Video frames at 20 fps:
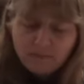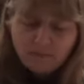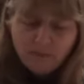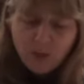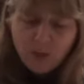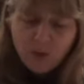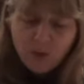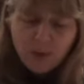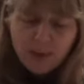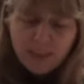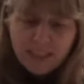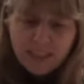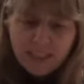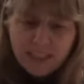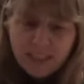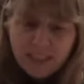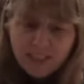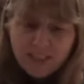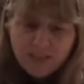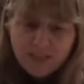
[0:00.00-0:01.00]
you can
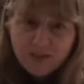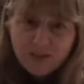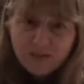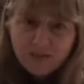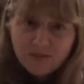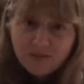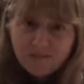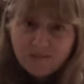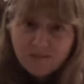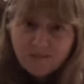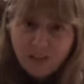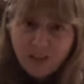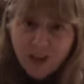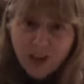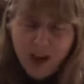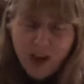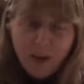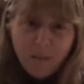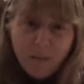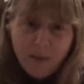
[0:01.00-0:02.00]
still
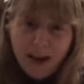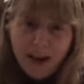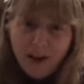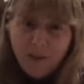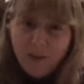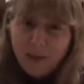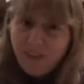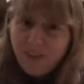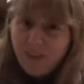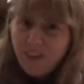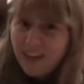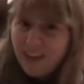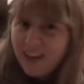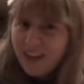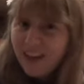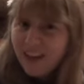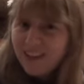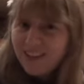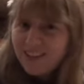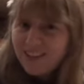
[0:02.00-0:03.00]
come out at the
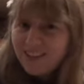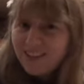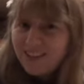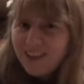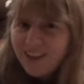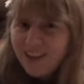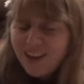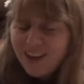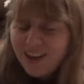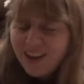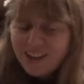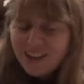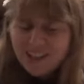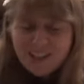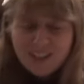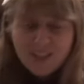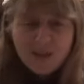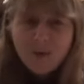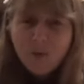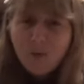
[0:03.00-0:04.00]
end
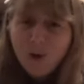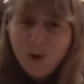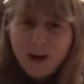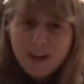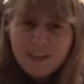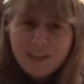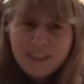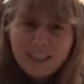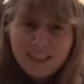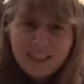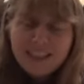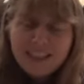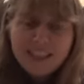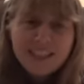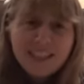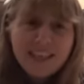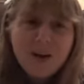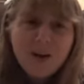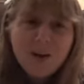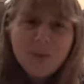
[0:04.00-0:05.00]
still wanting to
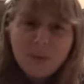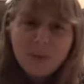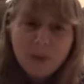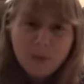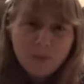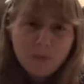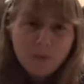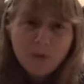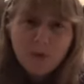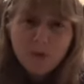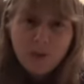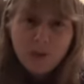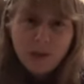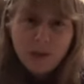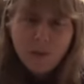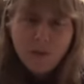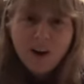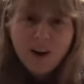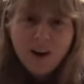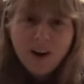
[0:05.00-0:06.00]
tell people who
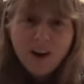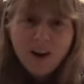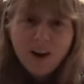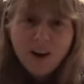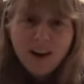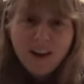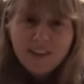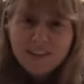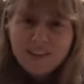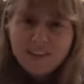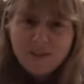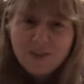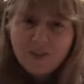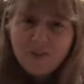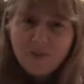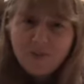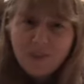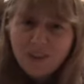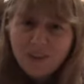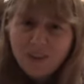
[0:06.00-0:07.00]
you are and still
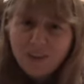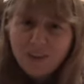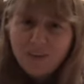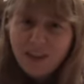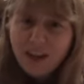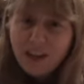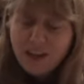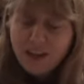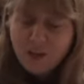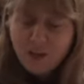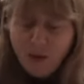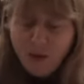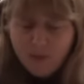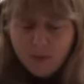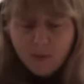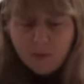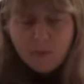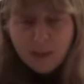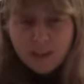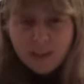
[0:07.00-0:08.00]
feeling like you have
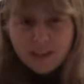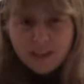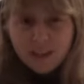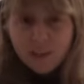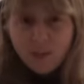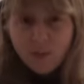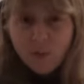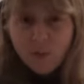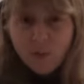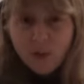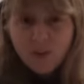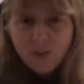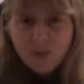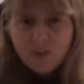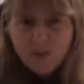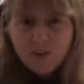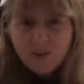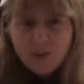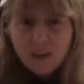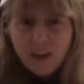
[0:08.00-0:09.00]
a place in the
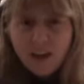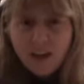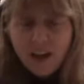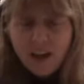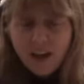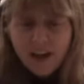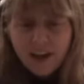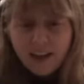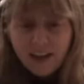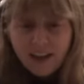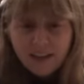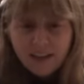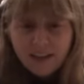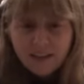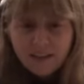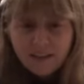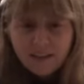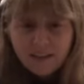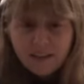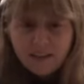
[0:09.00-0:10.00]
world.
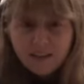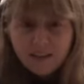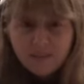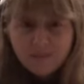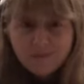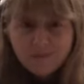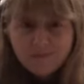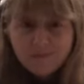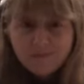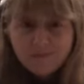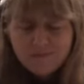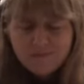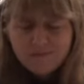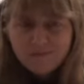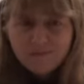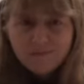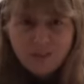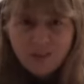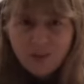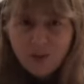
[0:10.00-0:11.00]
And
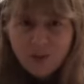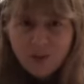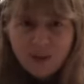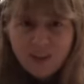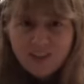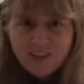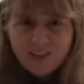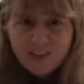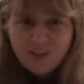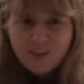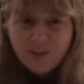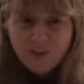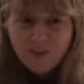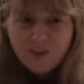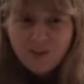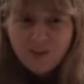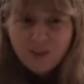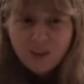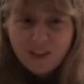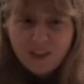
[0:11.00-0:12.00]
you know, it is
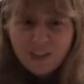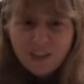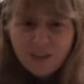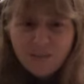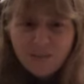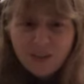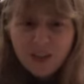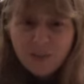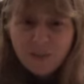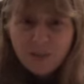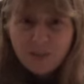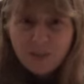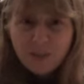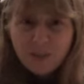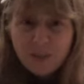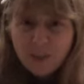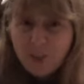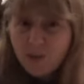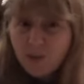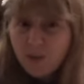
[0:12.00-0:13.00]
true that sometimes we
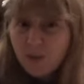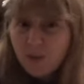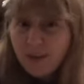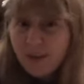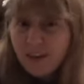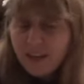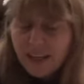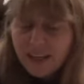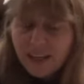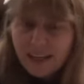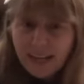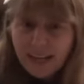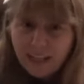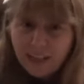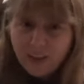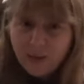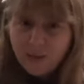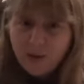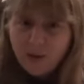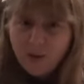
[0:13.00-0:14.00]
do
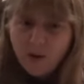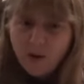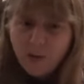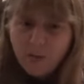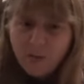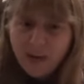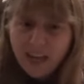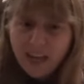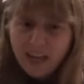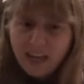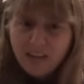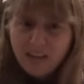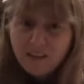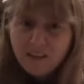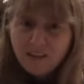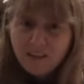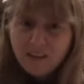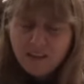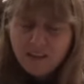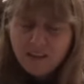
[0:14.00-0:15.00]
connect through our
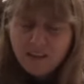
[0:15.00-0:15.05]
pain,